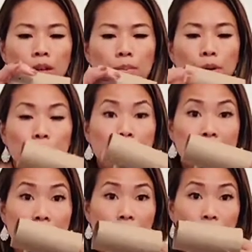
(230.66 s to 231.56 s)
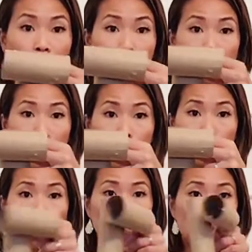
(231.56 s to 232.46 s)
perpendicular to my
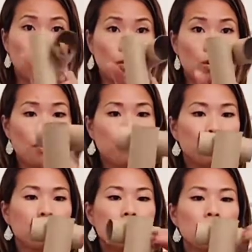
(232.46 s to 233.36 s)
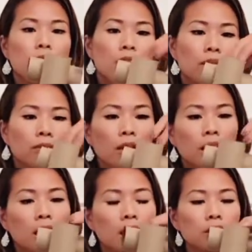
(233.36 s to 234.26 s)
toilet paper roll. So there,
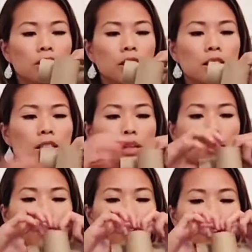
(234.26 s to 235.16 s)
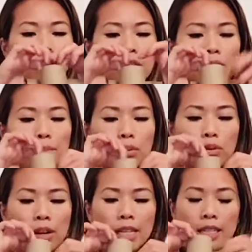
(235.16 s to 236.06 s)
I'm just gonna stick my fingers in and
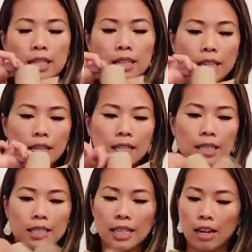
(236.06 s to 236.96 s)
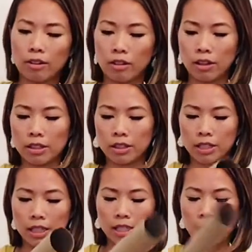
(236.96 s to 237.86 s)
press it down onto
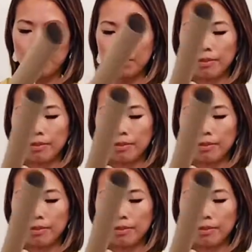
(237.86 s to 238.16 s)
the tape,